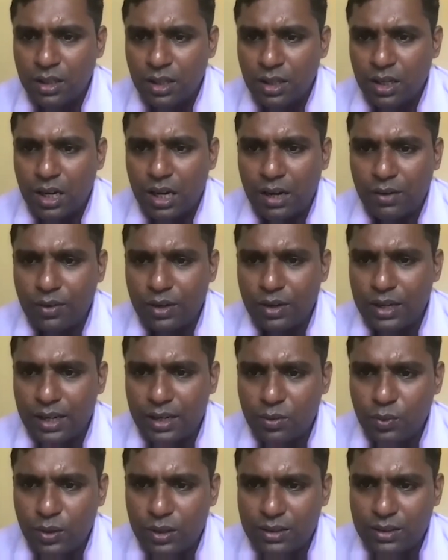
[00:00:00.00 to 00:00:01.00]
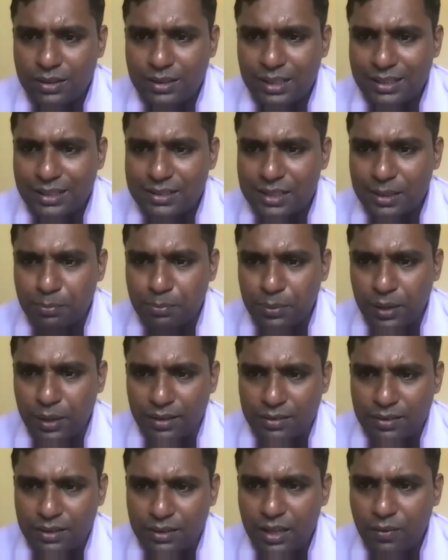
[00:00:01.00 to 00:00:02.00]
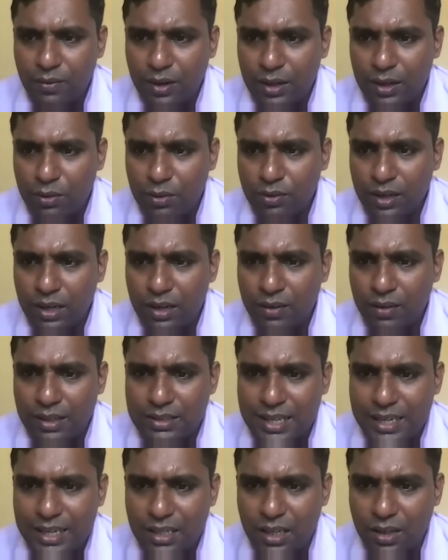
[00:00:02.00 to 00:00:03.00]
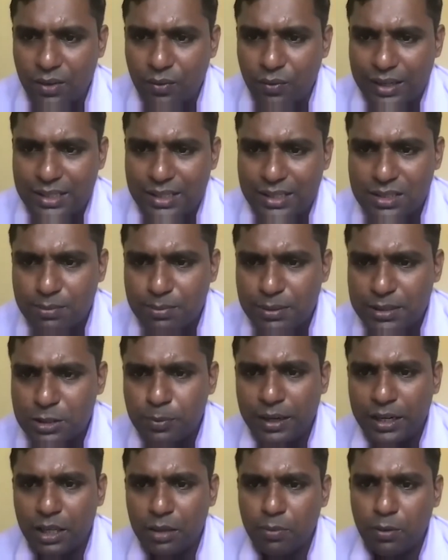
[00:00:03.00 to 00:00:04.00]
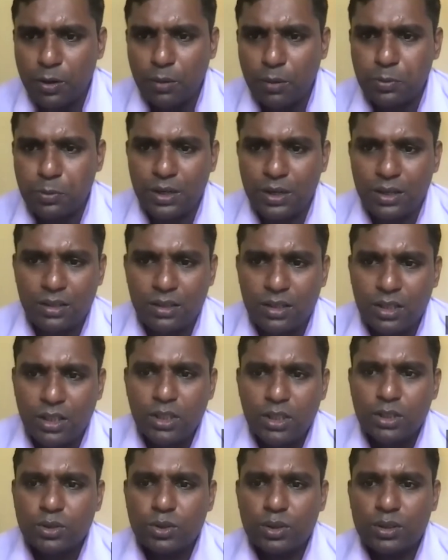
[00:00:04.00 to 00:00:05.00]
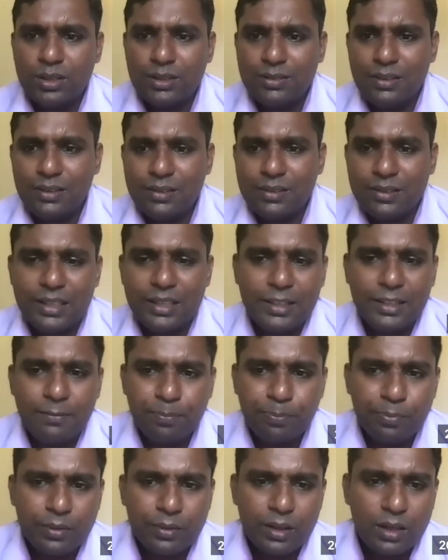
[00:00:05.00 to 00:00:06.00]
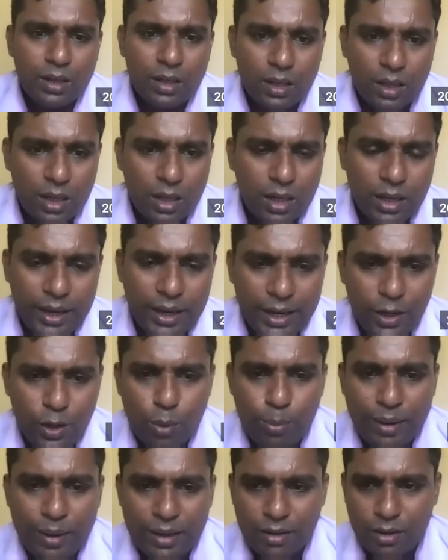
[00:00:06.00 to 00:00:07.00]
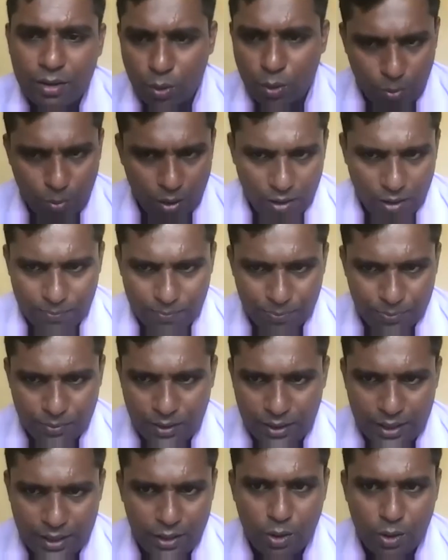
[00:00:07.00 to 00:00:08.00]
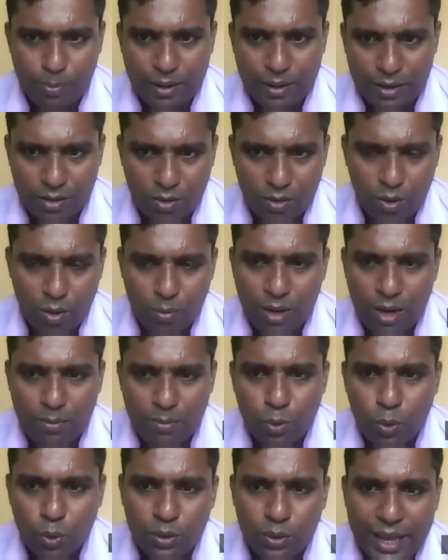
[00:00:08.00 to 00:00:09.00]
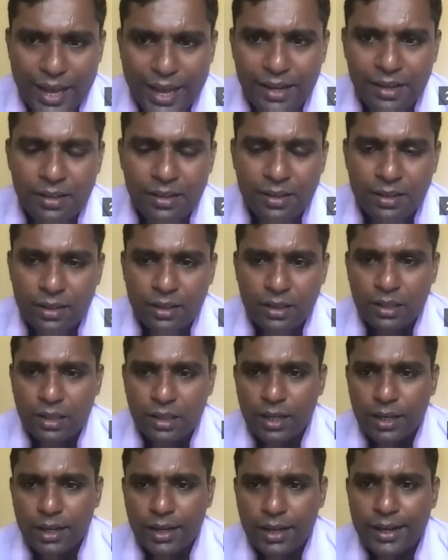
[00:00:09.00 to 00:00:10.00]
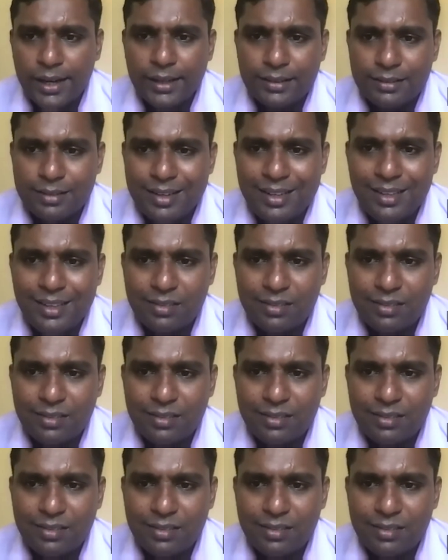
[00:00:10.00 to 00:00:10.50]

covered it with thick septa. CA125 level is 80. What is the best management option? So this is a uh, endometrioma. Endometrioma more than uh, 3